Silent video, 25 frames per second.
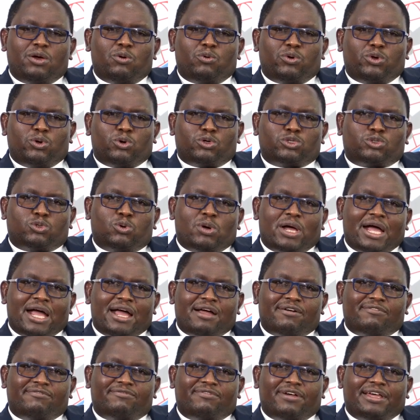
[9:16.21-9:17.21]
We also
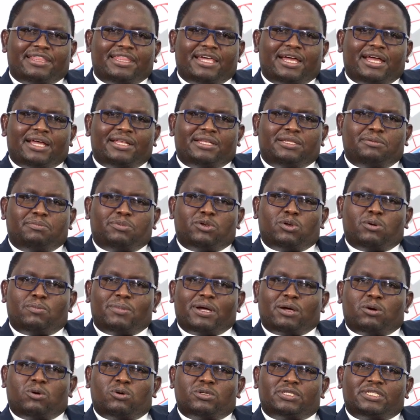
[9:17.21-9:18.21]
have other
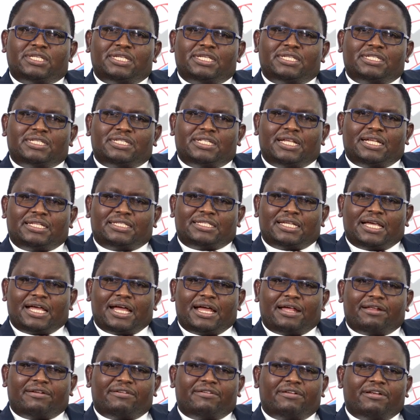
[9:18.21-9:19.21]
diploma courses that
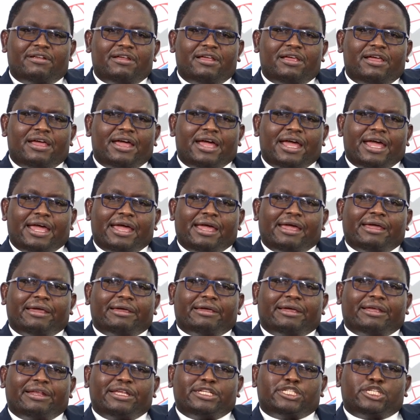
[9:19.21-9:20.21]
are
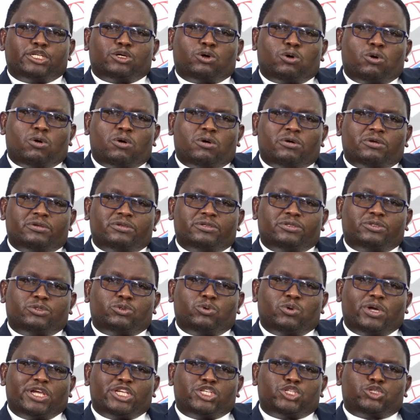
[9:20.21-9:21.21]
critical
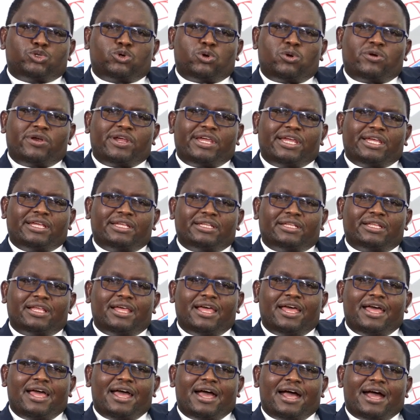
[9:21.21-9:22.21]
to ensuring
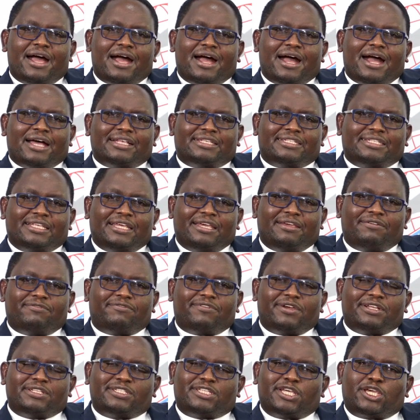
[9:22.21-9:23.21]
a safe
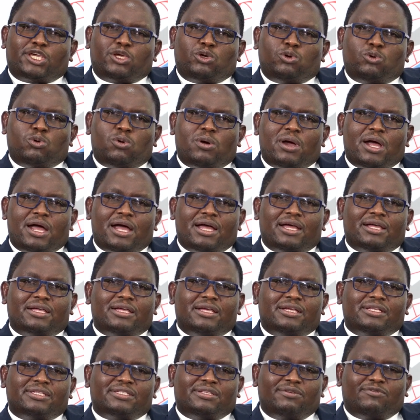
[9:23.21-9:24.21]
and secure
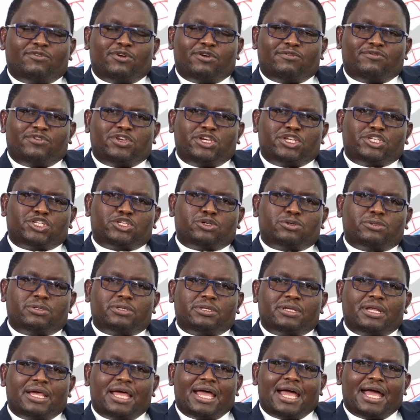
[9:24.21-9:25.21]
civil
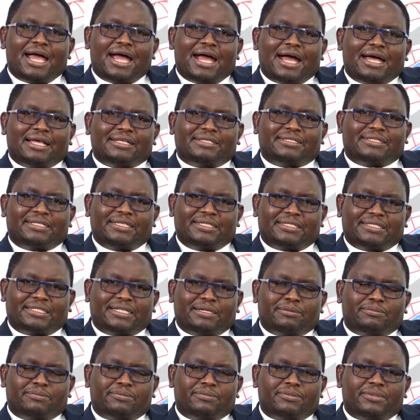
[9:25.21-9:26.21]
aviation
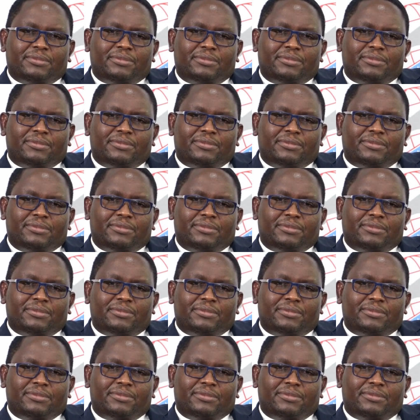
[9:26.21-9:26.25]
system.